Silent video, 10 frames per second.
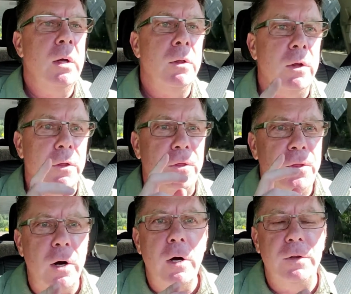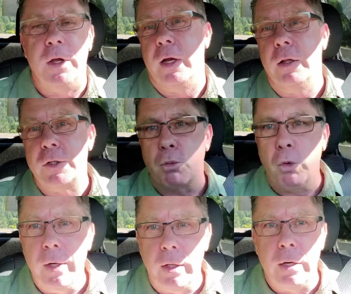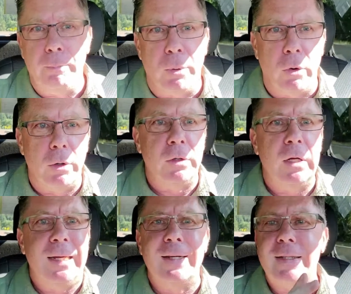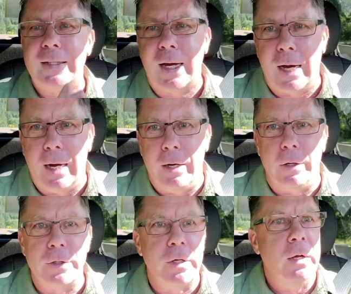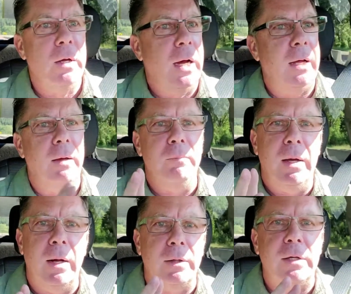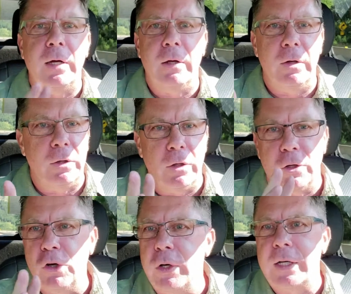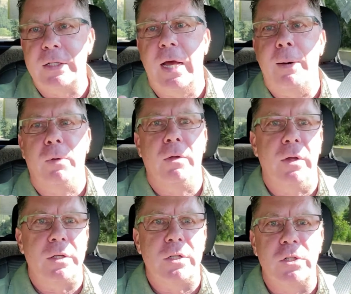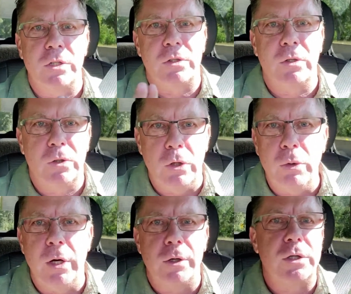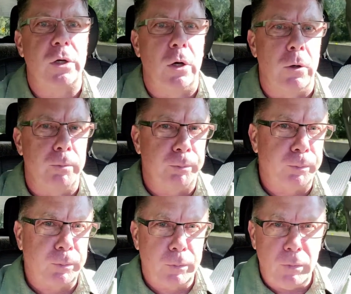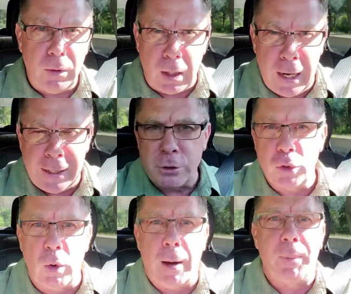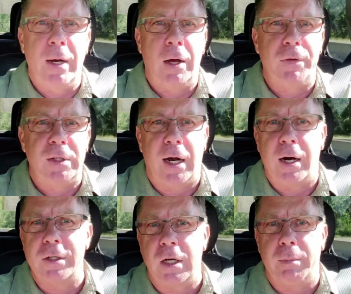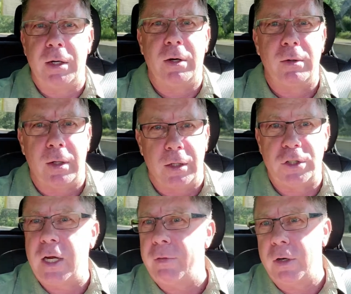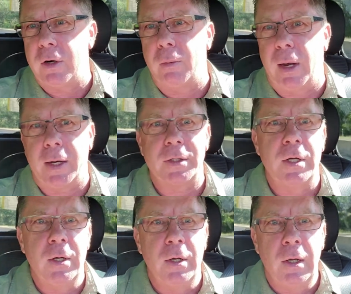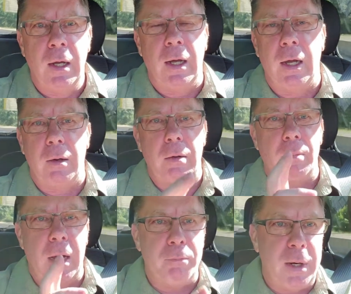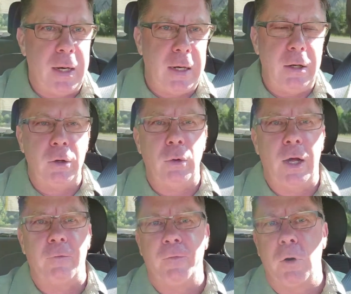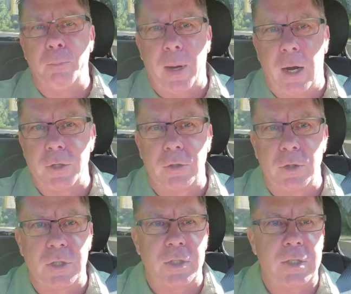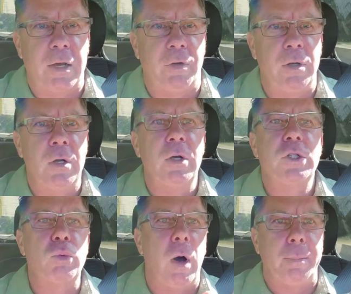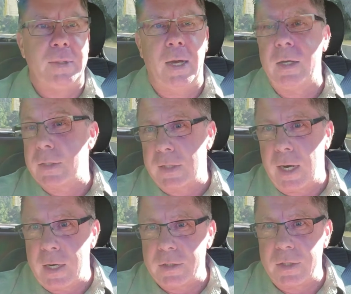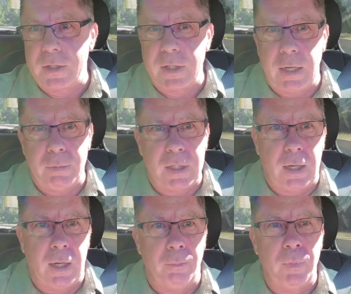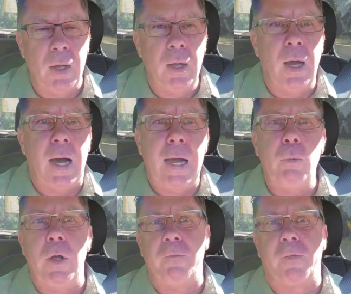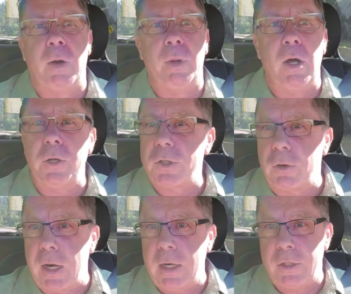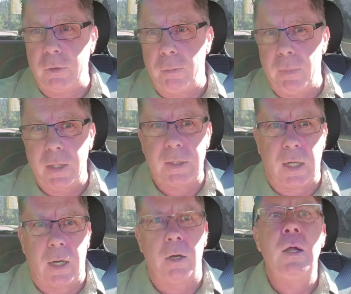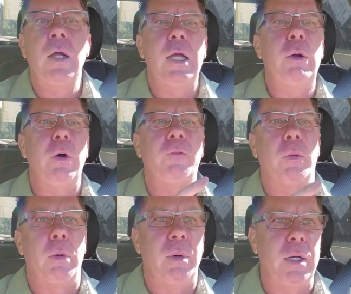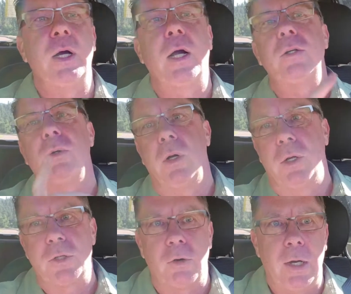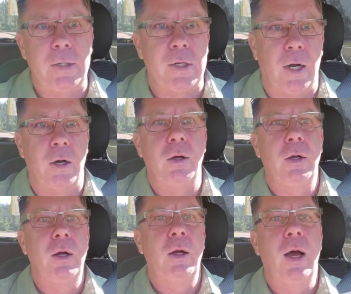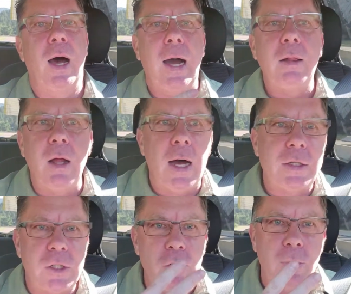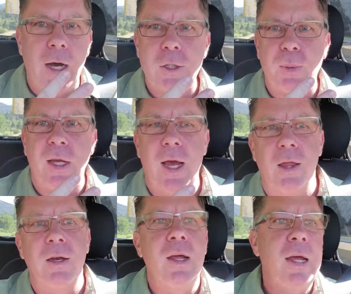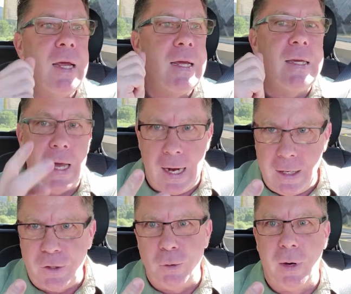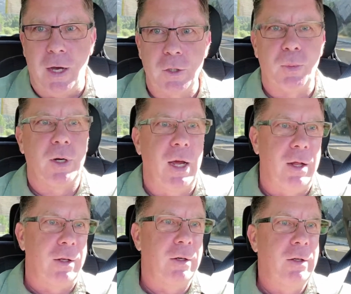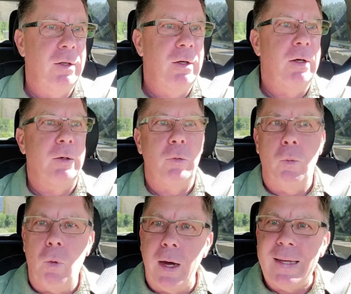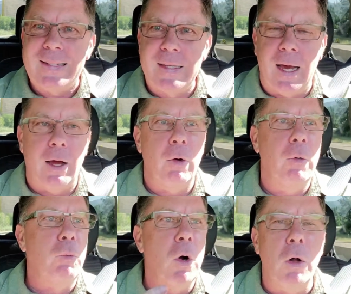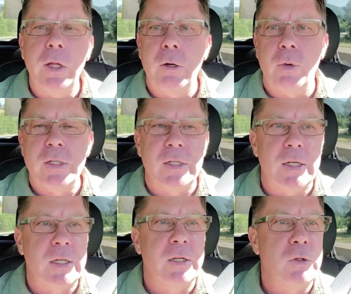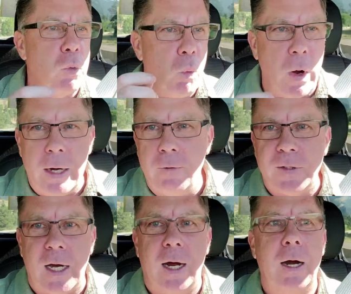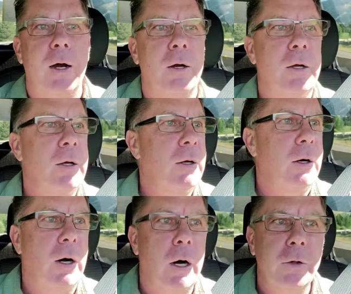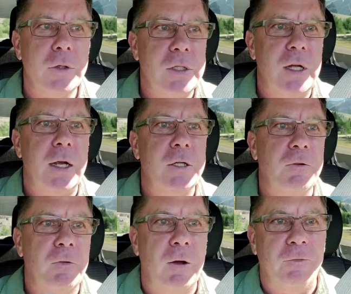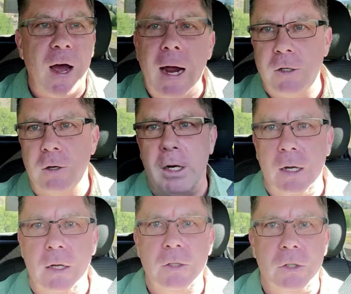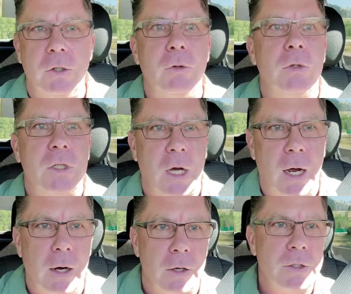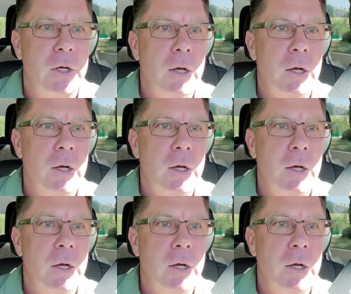The third thing that's really important is tires. I tell you, a good example of this is just 2 years ago, I was swapping out the tires on my Chevy Duramax, and my buddy, who had a Ford Powerstroke 6.7, swapped out his tires at the same time. I went from an all-terrain to a mud tire. He went from a mud to an all-terrain tire. I lost 2 miles per gallon. He gained 2 miles per gallon. Why is that? Rolling resistance, weight of tire, all those things factor into tires.